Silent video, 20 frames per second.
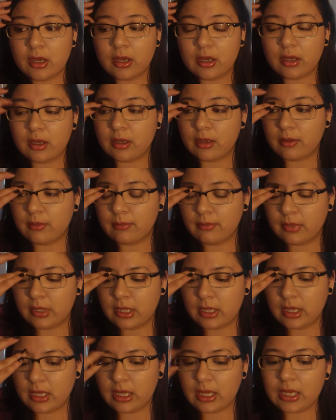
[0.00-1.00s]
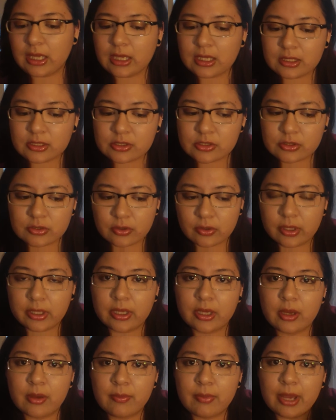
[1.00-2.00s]
Um, and
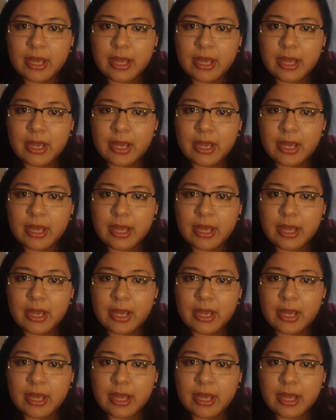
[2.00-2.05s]
growing up,